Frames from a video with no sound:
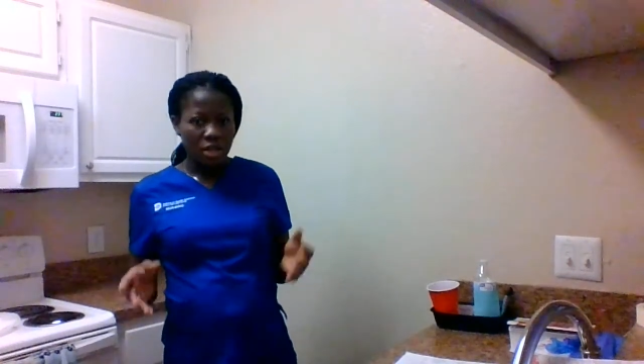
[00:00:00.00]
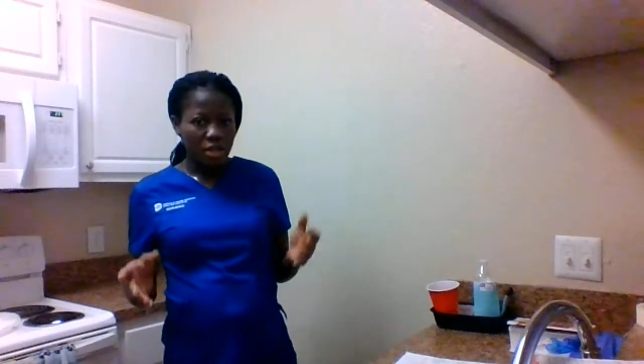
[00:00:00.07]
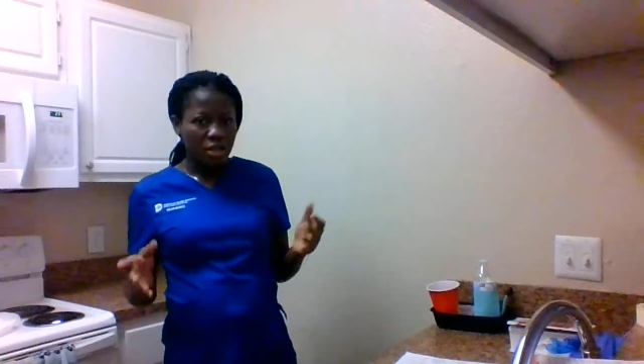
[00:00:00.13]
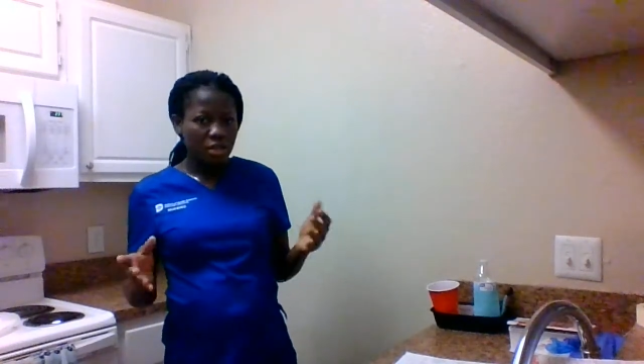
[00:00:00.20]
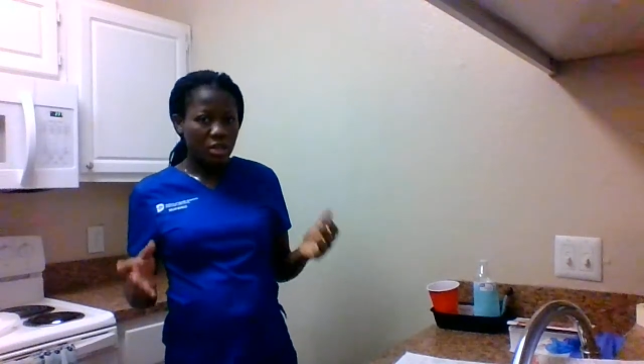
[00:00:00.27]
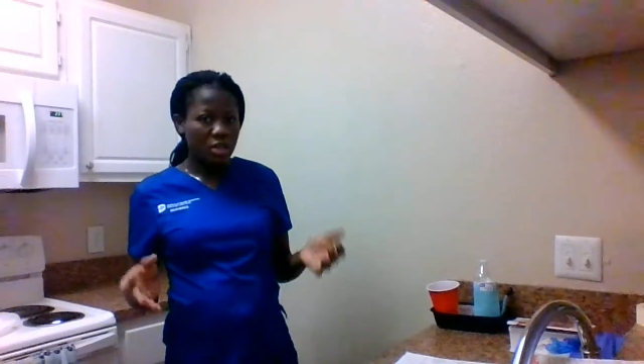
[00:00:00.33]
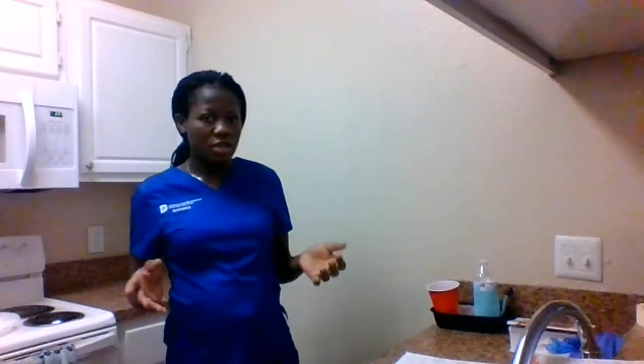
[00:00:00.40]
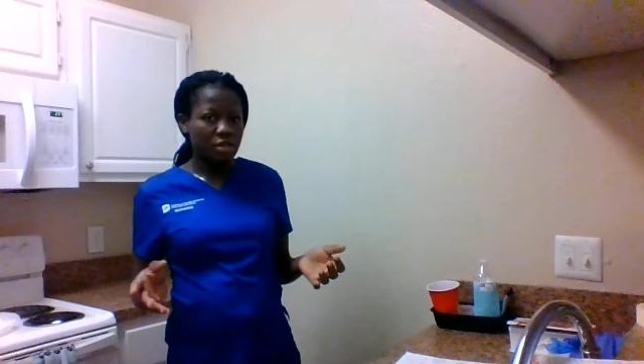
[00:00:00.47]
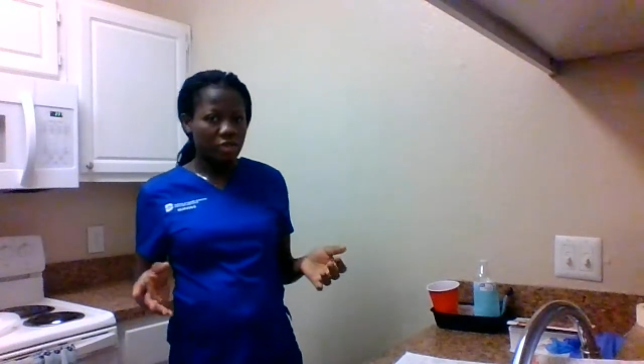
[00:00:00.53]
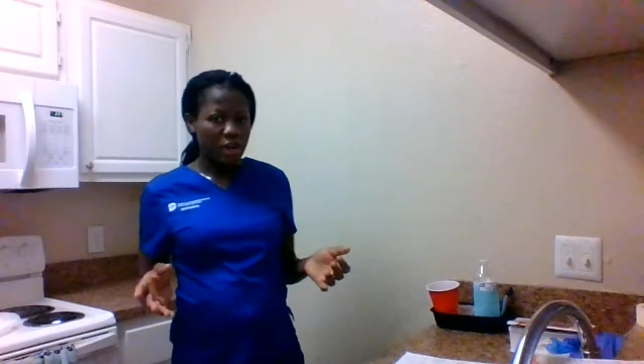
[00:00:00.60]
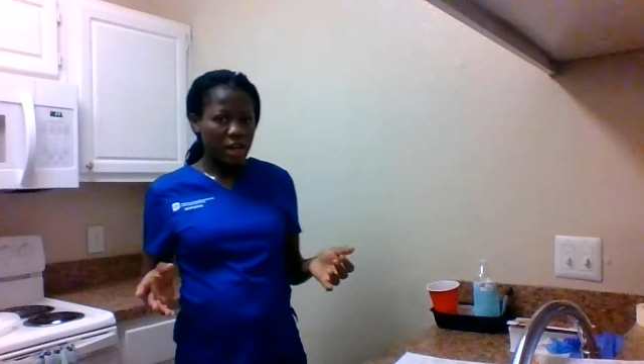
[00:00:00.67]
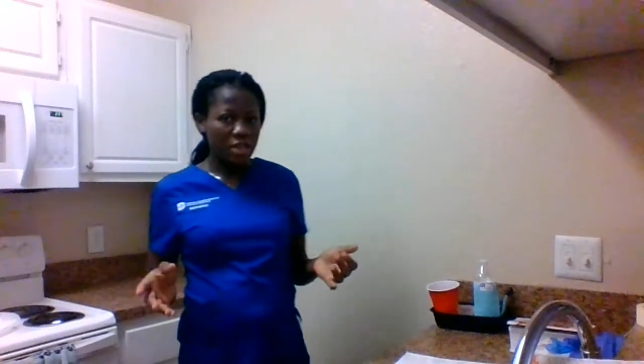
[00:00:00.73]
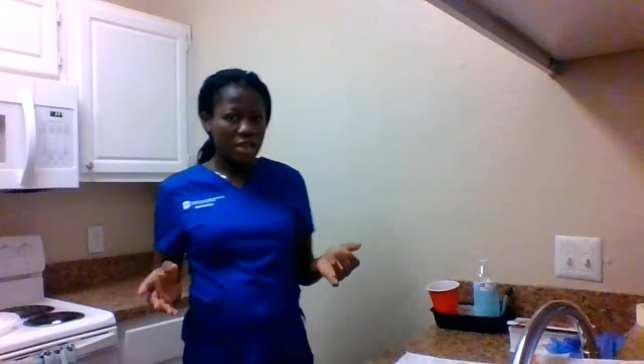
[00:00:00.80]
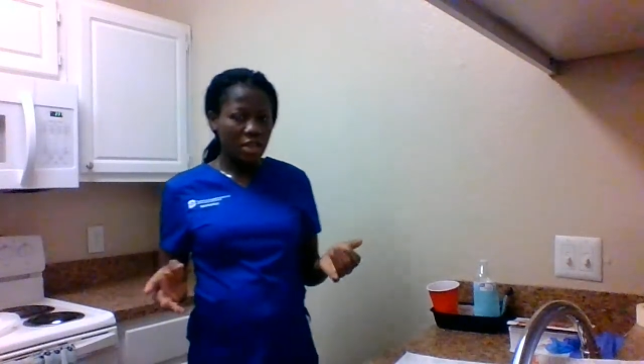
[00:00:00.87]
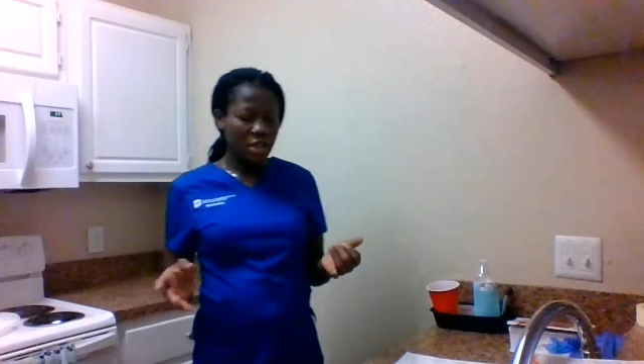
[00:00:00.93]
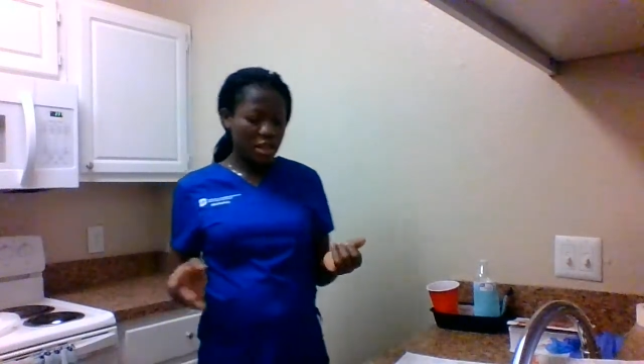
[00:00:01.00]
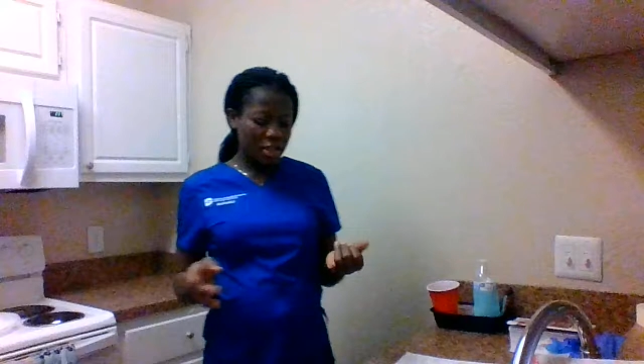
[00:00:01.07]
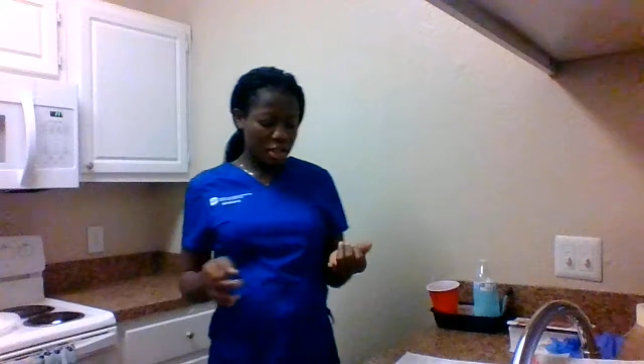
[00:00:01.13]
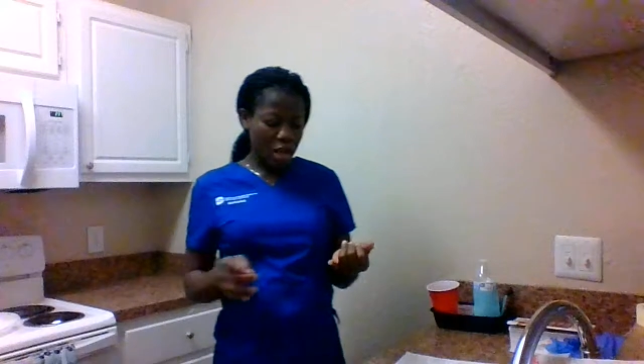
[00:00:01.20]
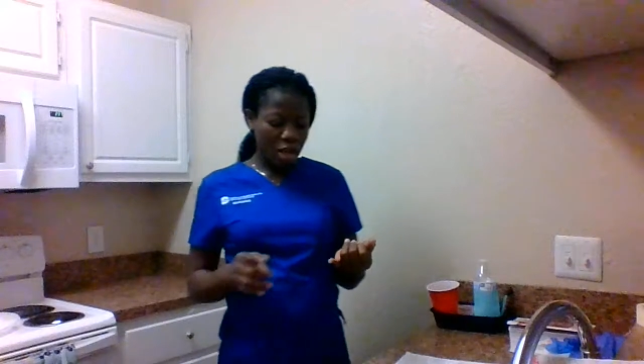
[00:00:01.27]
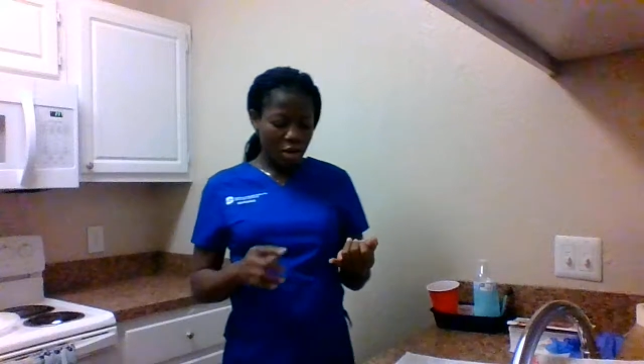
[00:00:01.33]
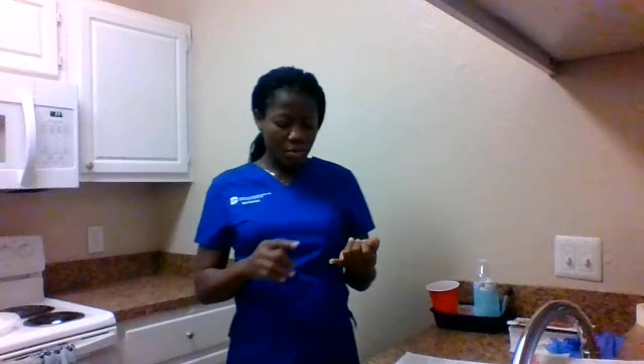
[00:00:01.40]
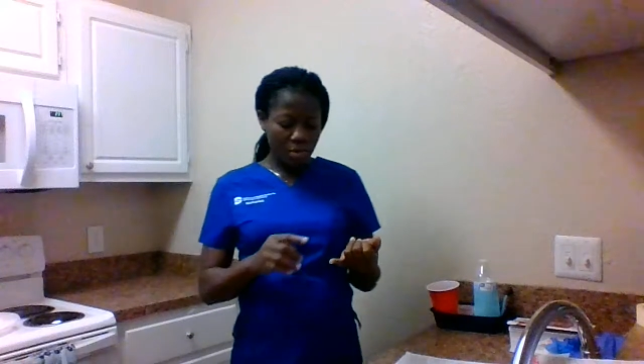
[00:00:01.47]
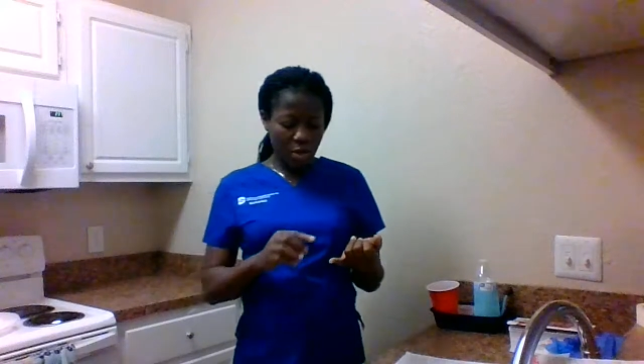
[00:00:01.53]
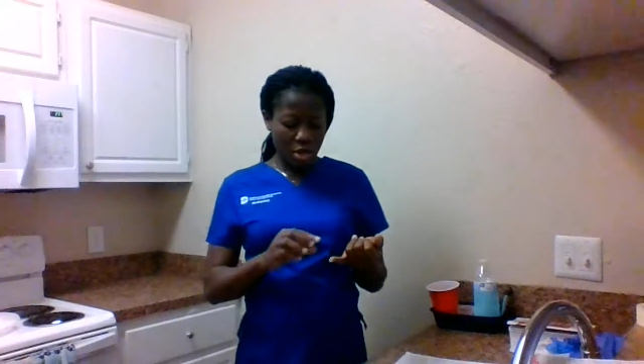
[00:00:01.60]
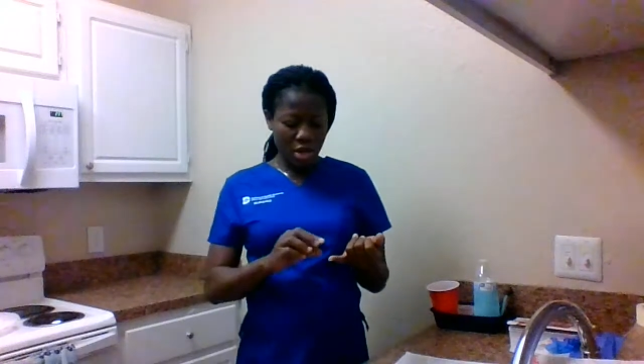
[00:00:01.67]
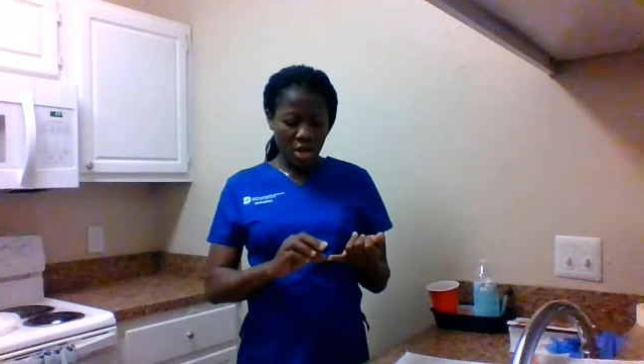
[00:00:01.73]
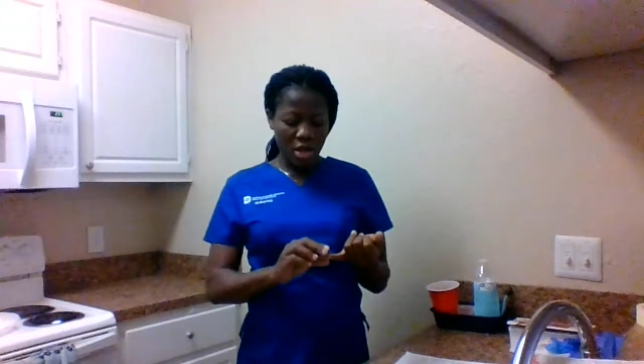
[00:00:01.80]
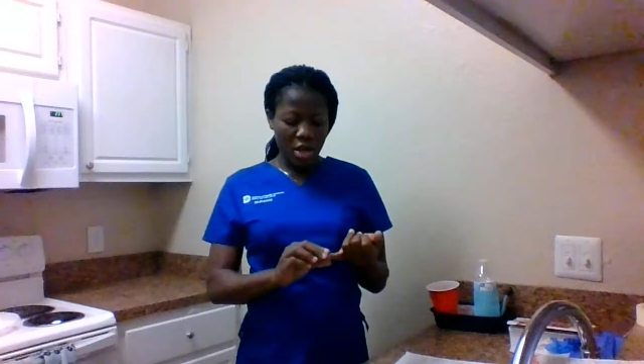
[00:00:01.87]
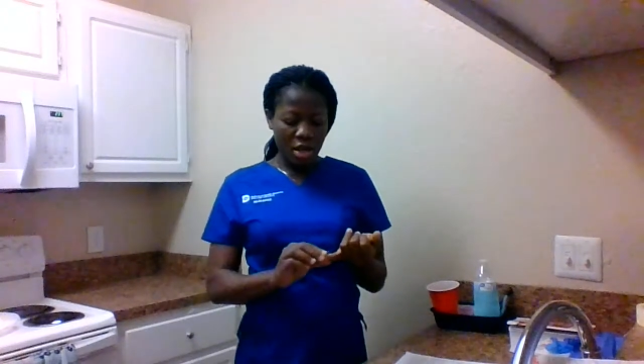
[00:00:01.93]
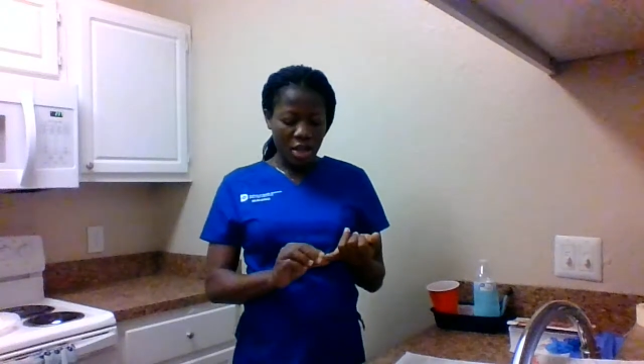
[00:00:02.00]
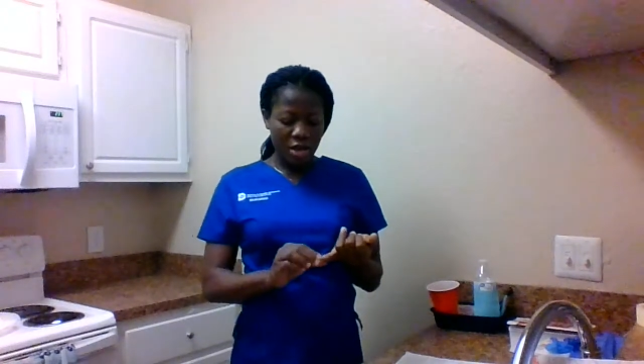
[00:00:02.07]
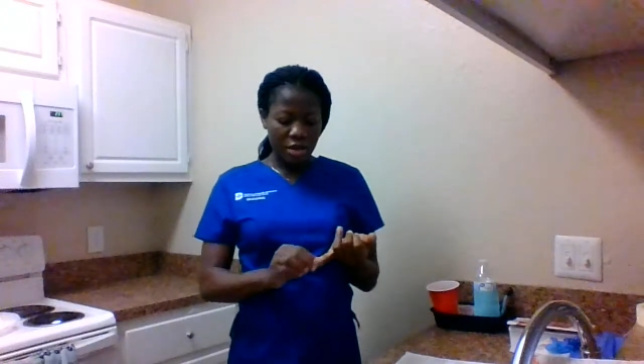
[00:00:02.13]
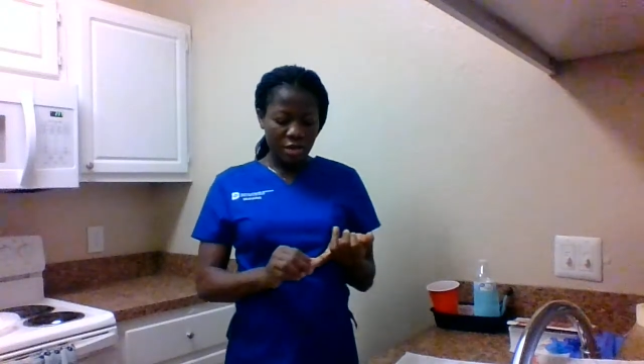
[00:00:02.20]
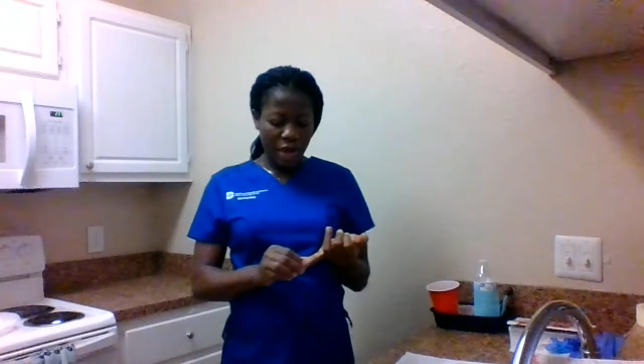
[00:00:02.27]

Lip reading: The sixth right is the